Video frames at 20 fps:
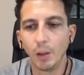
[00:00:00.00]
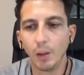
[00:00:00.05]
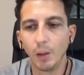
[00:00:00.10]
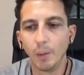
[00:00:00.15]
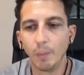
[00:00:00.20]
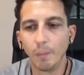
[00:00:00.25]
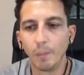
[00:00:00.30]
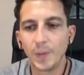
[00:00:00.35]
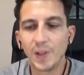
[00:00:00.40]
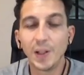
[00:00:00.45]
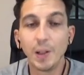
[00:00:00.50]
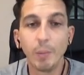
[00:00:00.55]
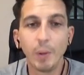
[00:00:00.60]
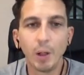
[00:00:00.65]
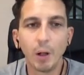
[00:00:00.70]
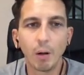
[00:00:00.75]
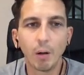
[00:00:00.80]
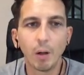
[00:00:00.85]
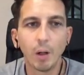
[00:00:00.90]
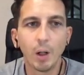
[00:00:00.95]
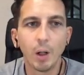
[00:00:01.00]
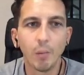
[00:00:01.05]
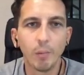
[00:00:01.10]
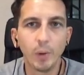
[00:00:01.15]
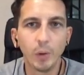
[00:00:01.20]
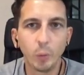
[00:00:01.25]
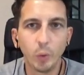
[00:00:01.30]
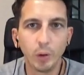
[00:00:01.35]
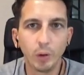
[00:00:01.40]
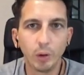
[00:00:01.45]
similar
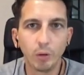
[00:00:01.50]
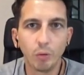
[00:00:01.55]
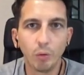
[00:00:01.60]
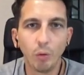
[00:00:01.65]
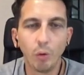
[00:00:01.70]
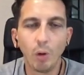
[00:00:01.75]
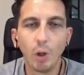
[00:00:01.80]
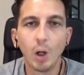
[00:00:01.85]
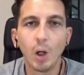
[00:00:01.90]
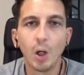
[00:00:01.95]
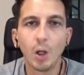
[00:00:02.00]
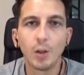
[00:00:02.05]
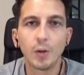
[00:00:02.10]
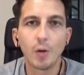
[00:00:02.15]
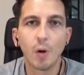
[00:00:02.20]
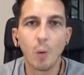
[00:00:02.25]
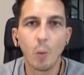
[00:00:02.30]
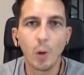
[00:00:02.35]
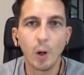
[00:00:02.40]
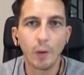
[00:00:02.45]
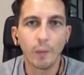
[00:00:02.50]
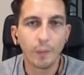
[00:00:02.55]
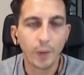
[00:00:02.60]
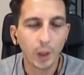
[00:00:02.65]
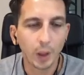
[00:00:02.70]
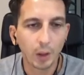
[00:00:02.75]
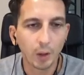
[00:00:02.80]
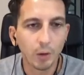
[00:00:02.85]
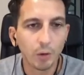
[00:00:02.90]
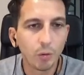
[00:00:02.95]
between the two. So we are
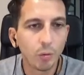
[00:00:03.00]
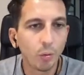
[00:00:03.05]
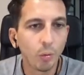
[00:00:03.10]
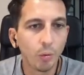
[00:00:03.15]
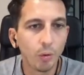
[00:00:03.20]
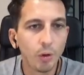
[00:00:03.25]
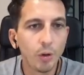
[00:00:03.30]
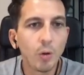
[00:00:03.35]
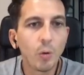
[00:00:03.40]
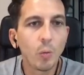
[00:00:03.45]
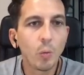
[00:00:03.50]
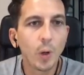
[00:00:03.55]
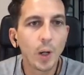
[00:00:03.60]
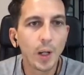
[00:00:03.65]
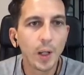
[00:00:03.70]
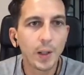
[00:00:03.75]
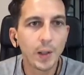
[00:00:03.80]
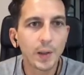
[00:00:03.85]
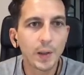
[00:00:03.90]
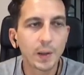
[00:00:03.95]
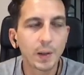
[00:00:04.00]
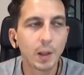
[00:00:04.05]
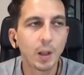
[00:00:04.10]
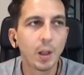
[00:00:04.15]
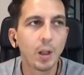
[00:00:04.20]
thinking to new ways